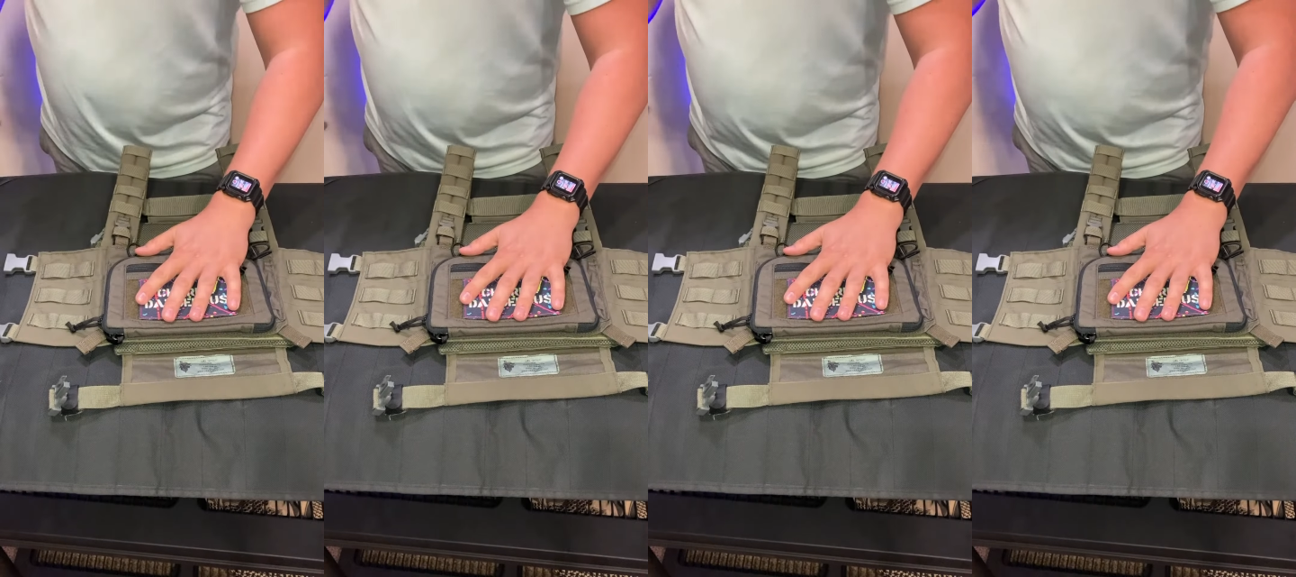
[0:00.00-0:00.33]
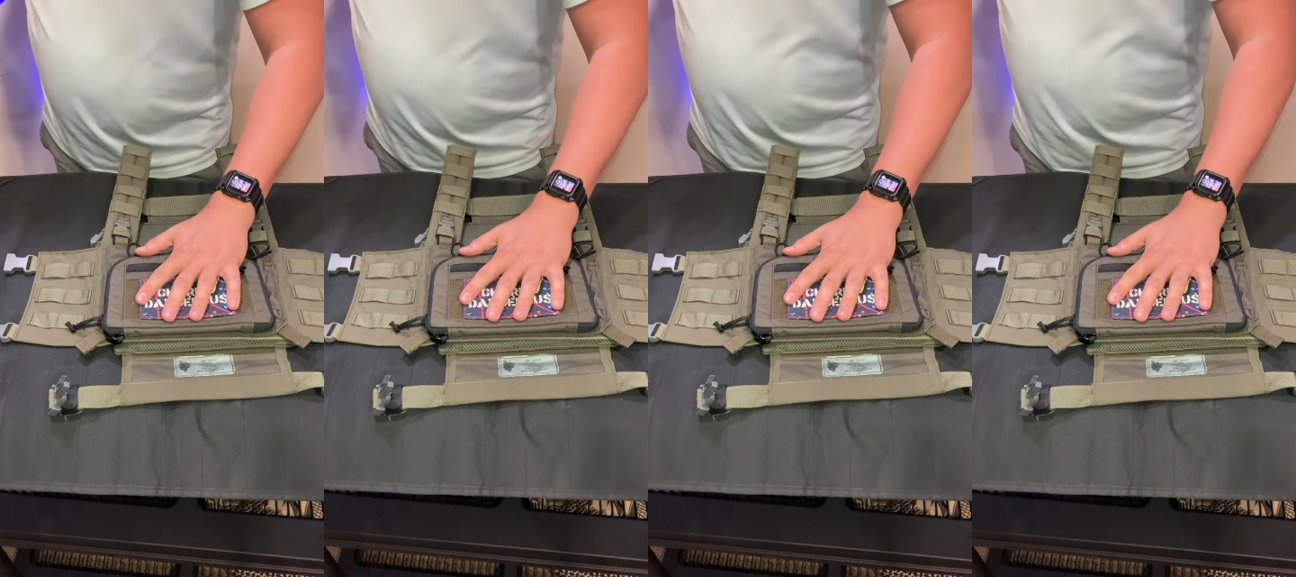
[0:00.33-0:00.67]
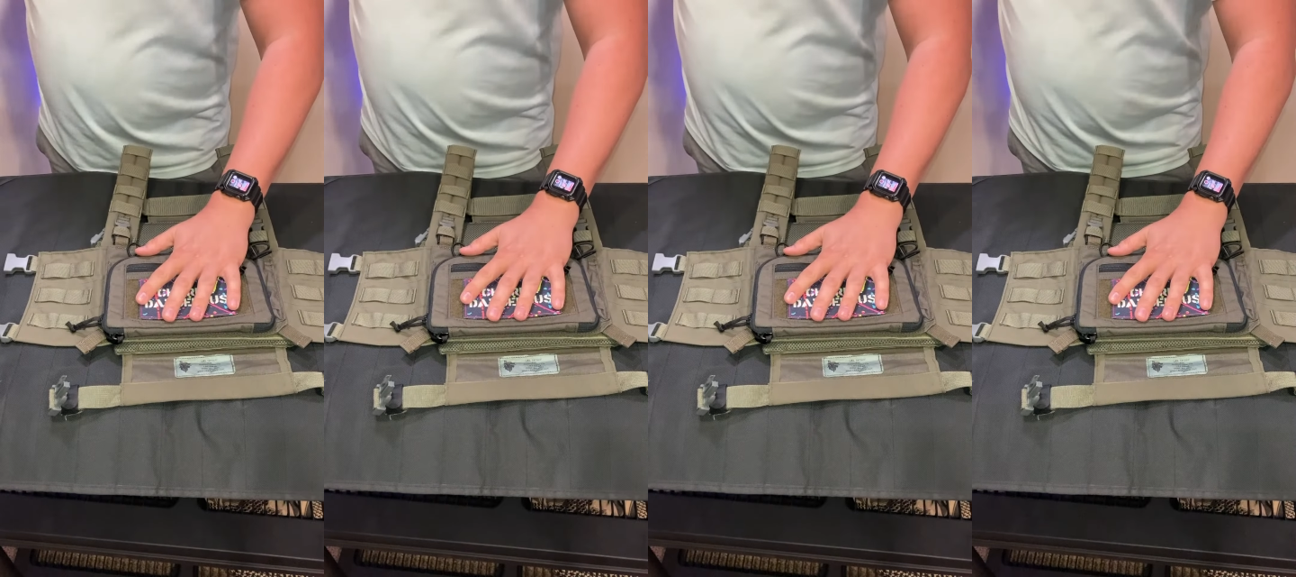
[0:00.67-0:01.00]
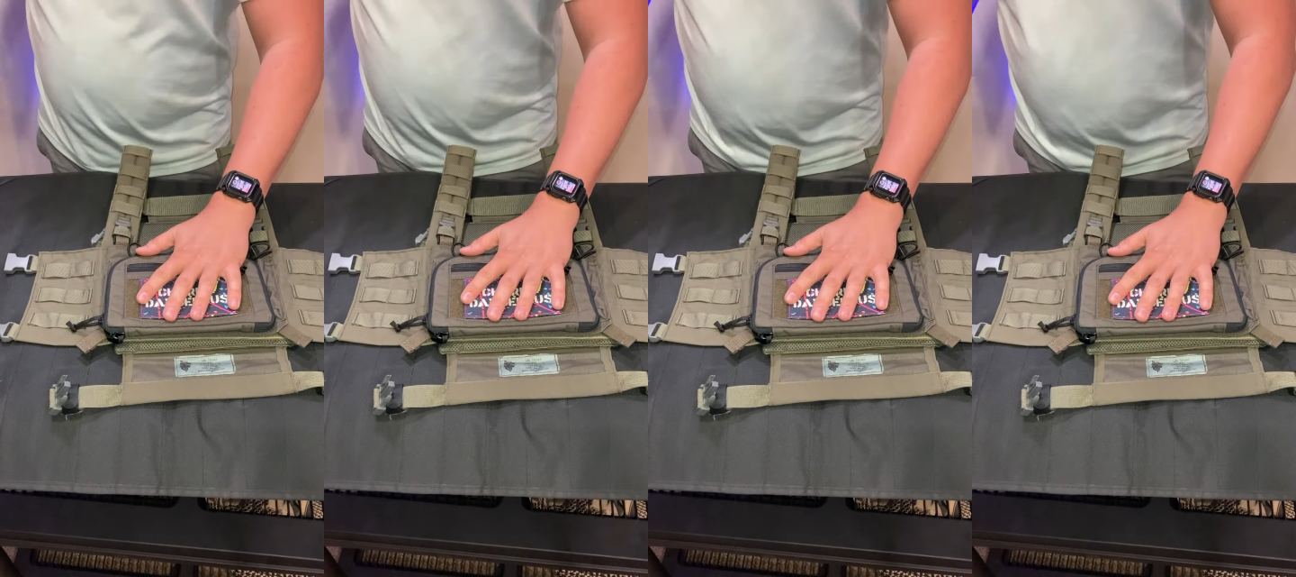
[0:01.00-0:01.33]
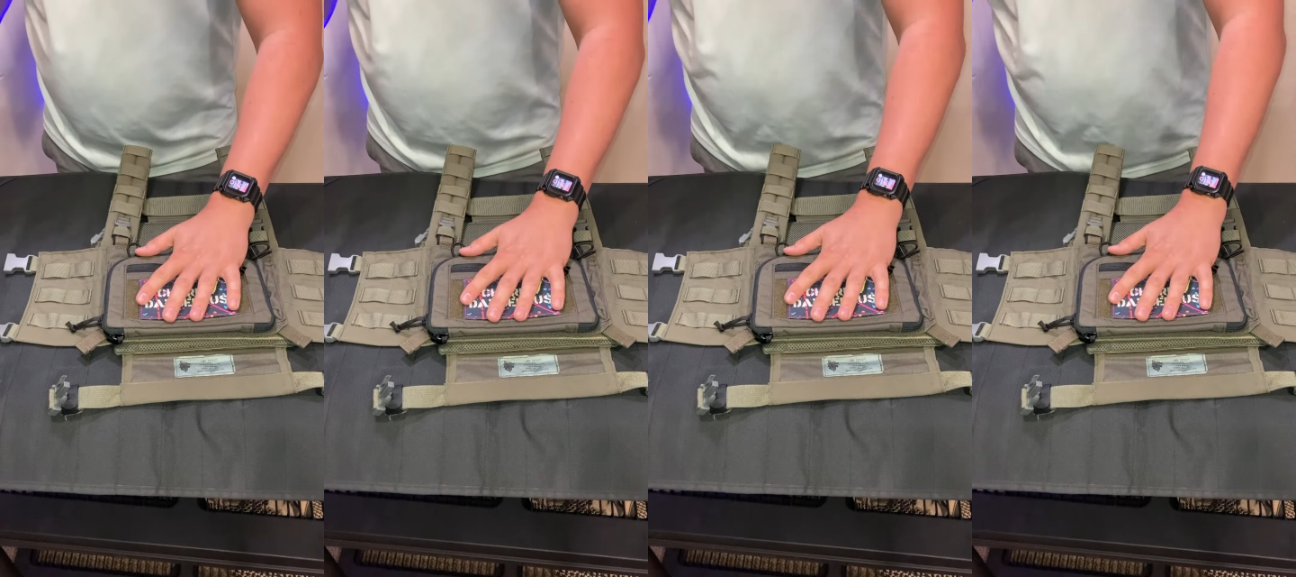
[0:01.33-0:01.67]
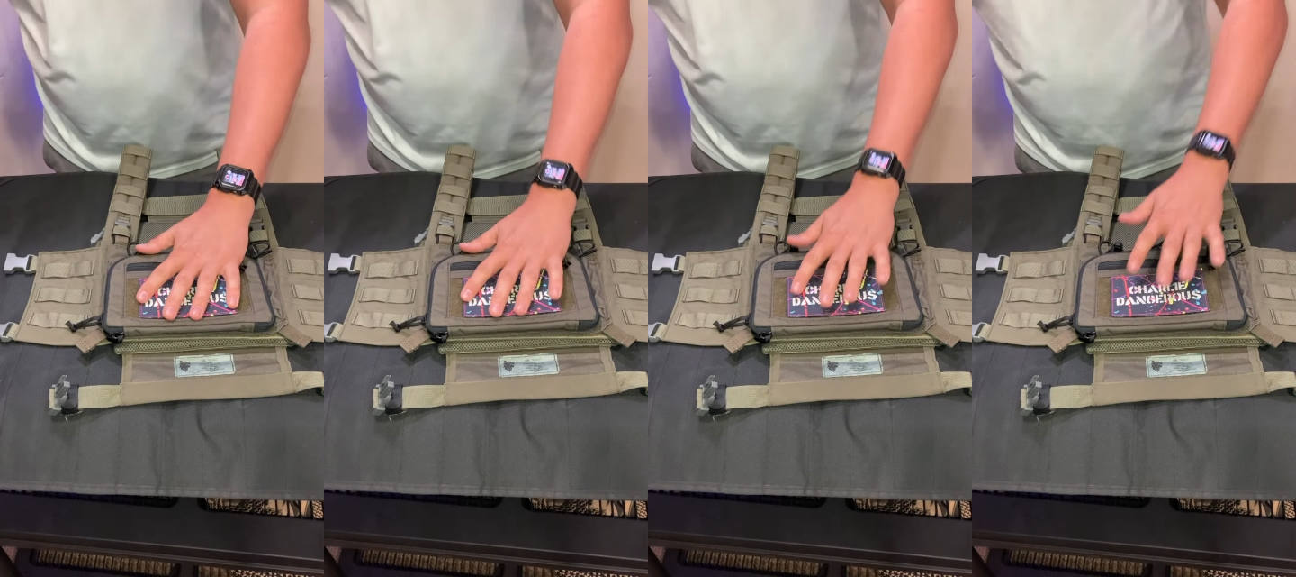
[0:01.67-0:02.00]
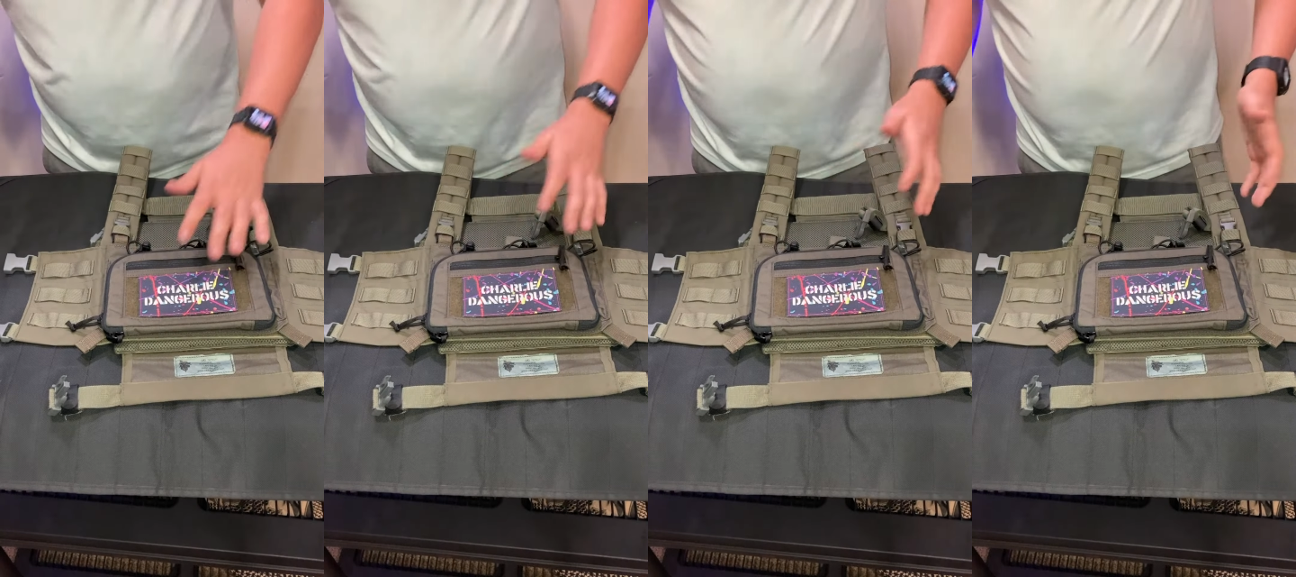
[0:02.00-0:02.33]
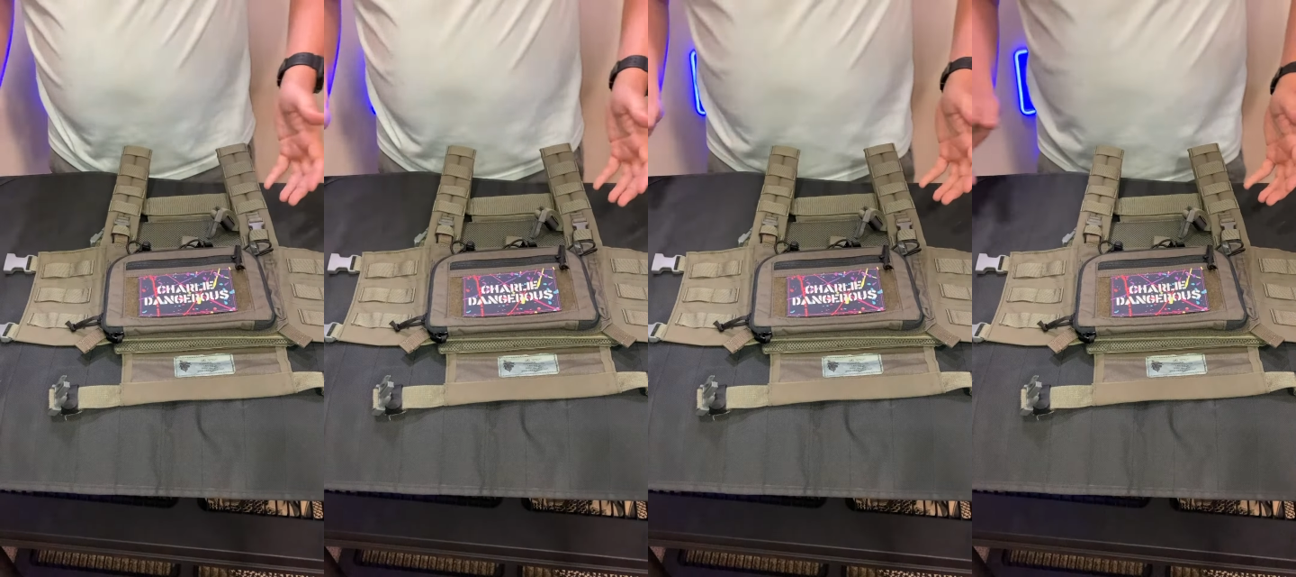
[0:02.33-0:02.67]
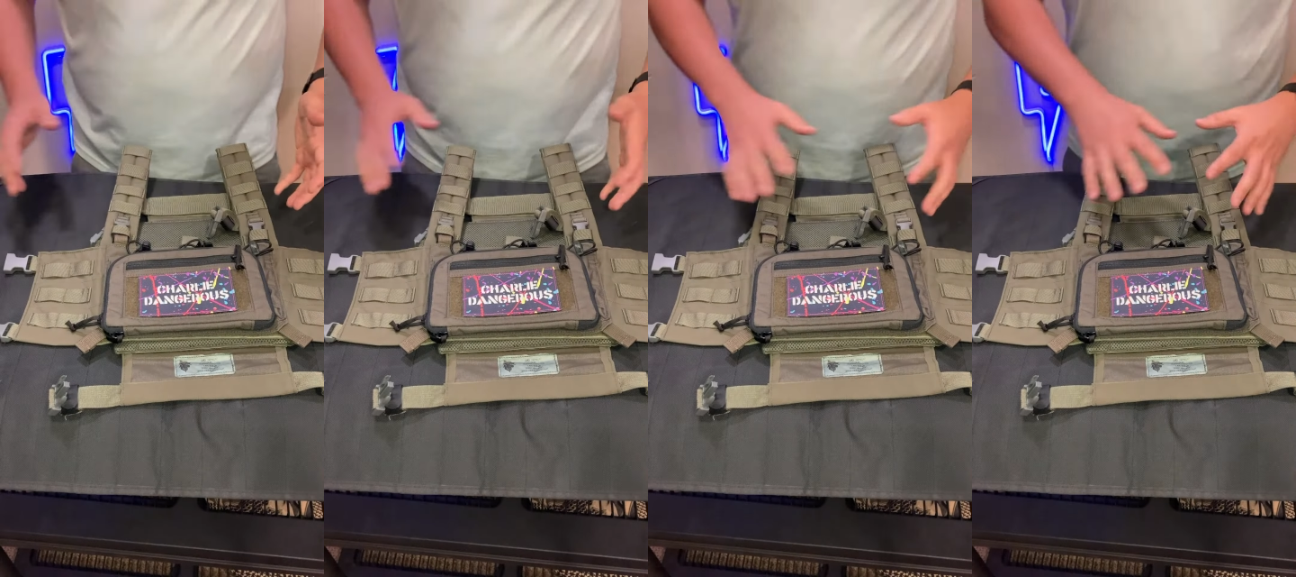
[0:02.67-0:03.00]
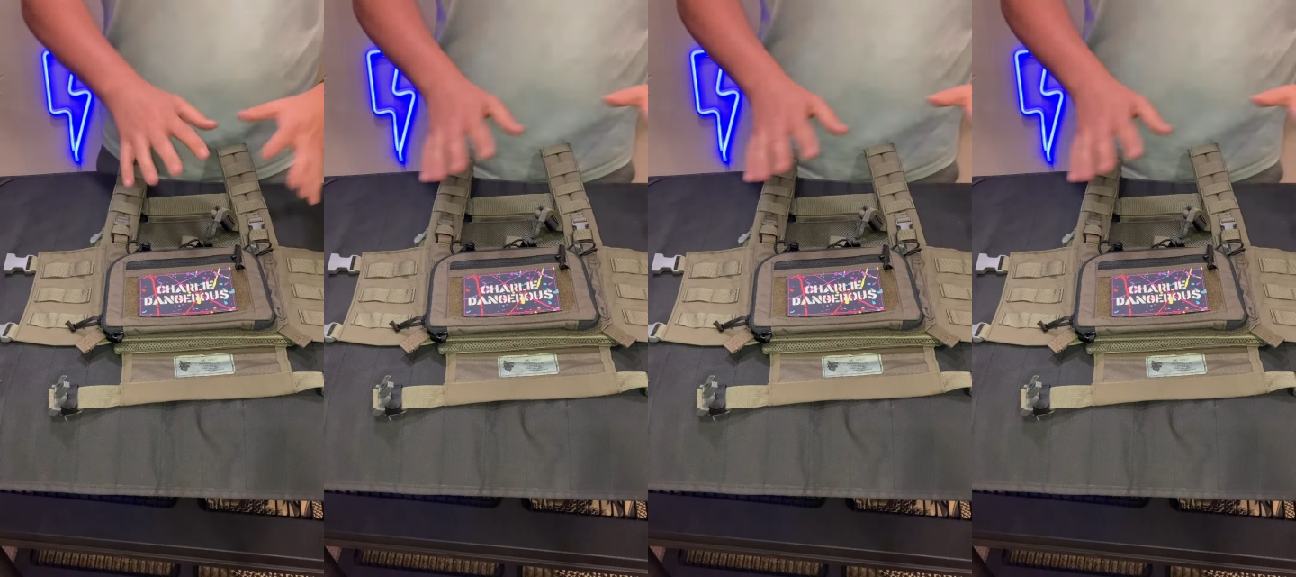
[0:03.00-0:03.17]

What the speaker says: Nobody's mouth can be seen.